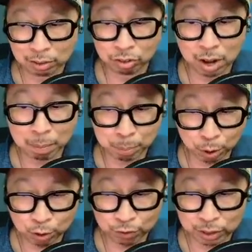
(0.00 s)
It's not
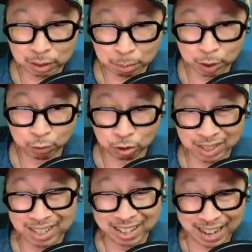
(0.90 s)
perfect, but if you're
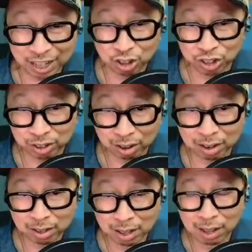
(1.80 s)
looking at
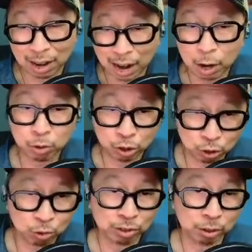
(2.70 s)
HDR, I would
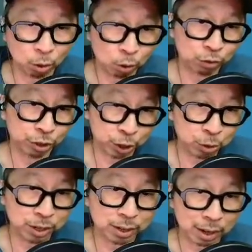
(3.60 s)
choose it over the
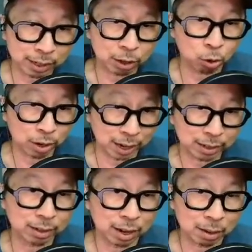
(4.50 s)
QNED90 or
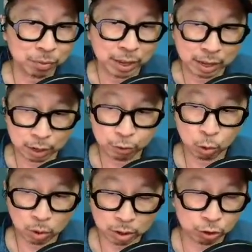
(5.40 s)
99 if
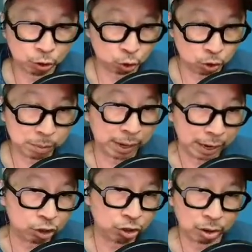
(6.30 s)
you're watching streaming
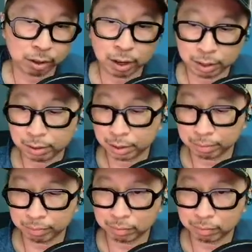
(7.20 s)
HDR content.